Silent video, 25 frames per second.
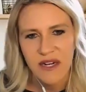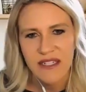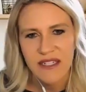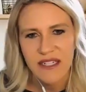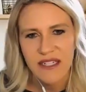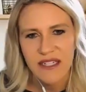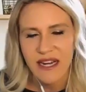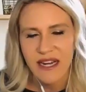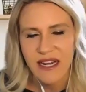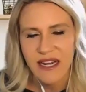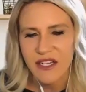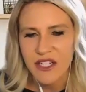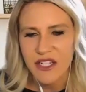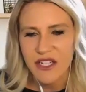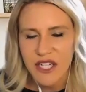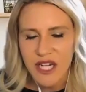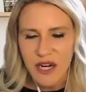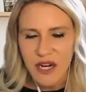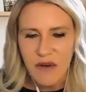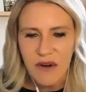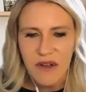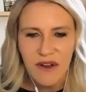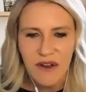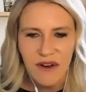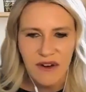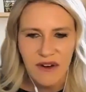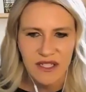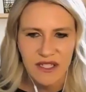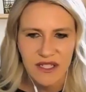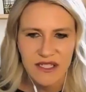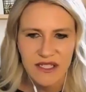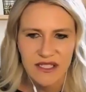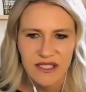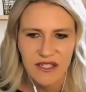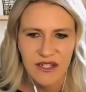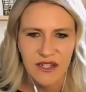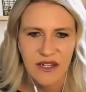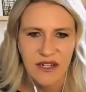to kind of share with our
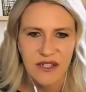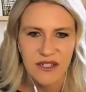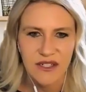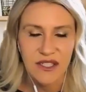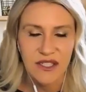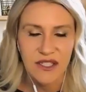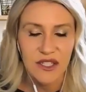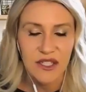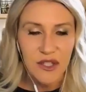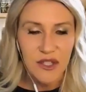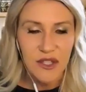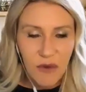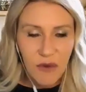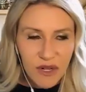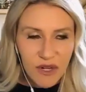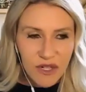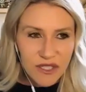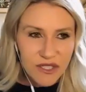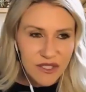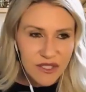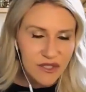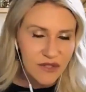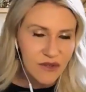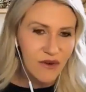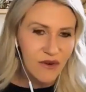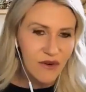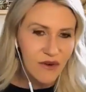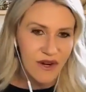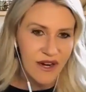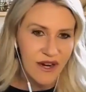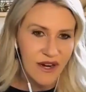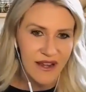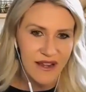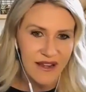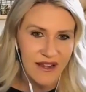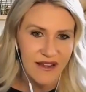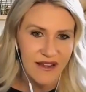listeners your story.